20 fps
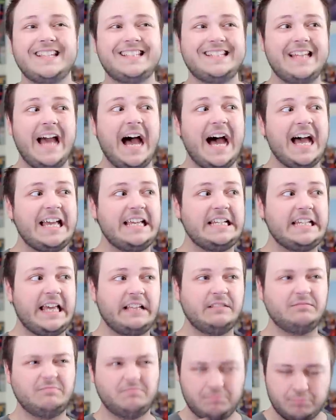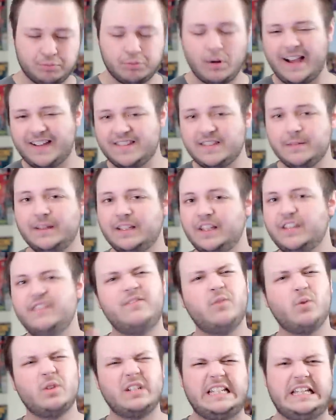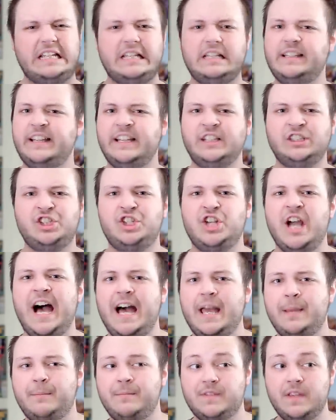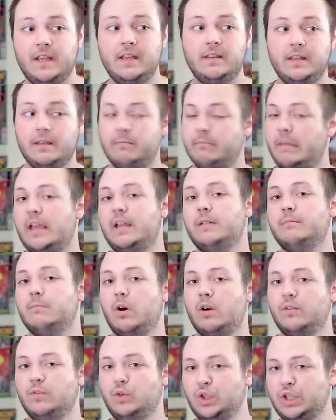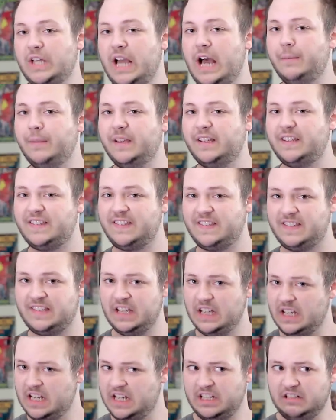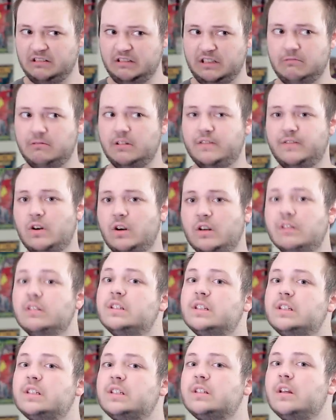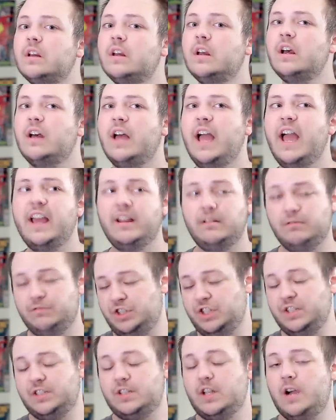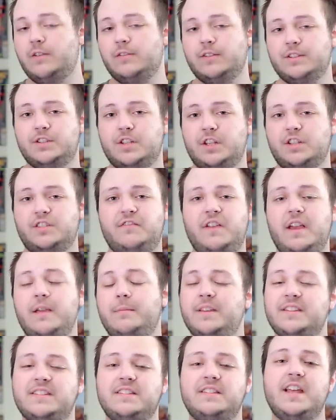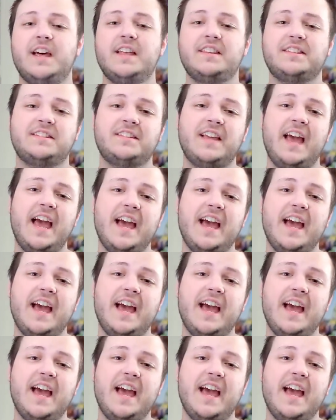has died approximately 14-ish times in the main Marvel Comics universe, and she's covered such famous deaths